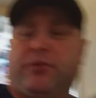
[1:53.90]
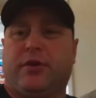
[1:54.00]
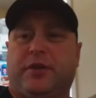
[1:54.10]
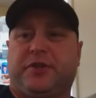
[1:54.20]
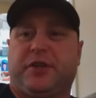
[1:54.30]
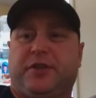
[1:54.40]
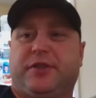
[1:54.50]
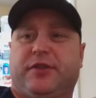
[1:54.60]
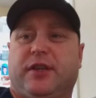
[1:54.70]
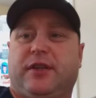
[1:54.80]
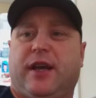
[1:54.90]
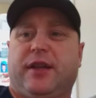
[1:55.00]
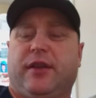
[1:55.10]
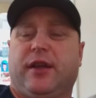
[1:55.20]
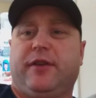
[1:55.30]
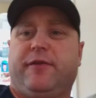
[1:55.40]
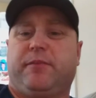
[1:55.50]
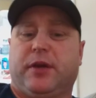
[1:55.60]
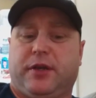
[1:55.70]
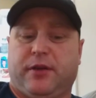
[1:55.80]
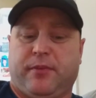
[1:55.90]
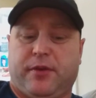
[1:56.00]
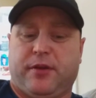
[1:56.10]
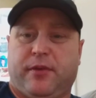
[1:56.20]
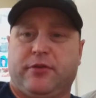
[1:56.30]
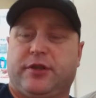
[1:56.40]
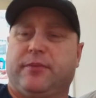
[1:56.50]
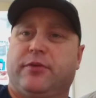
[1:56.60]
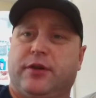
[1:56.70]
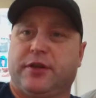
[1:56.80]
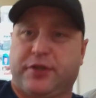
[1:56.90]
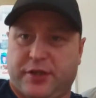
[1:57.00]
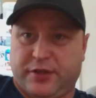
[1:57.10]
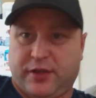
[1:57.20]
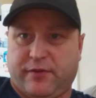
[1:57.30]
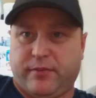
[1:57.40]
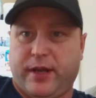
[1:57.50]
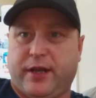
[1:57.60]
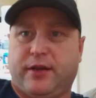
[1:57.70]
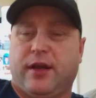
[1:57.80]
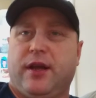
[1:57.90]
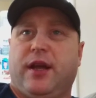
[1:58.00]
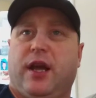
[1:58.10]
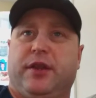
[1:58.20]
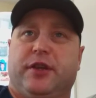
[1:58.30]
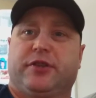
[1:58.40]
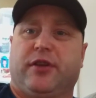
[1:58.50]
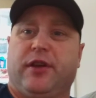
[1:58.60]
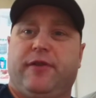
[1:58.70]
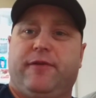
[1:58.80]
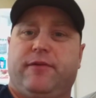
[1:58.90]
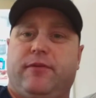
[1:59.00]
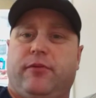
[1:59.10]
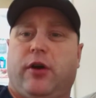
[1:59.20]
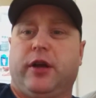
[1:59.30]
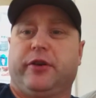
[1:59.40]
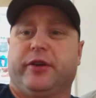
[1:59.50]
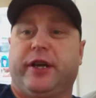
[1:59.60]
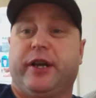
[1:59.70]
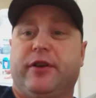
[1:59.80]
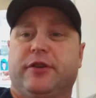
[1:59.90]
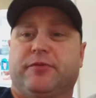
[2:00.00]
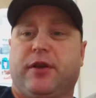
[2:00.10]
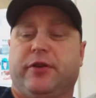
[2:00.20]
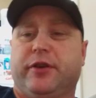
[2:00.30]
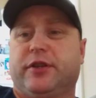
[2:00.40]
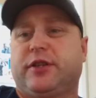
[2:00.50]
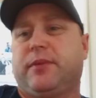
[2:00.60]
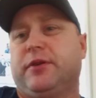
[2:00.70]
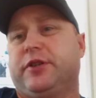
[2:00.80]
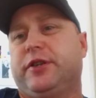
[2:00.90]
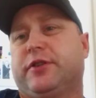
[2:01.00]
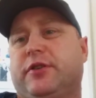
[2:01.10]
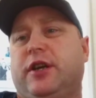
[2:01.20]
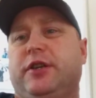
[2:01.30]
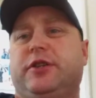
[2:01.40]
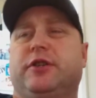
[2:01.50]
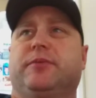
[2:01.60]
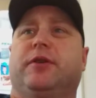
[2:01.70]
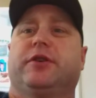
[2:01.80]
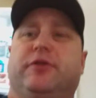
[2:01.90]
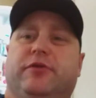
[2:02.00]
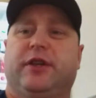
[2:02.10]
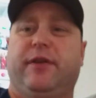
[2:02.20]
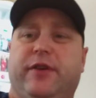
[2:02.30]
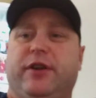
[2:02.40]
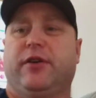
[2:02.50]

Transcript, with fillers: important decisions like that in life, but the, the most important decision you'll ever make in this life while you're here is whether you accept that Jesus Christ as your personal Savior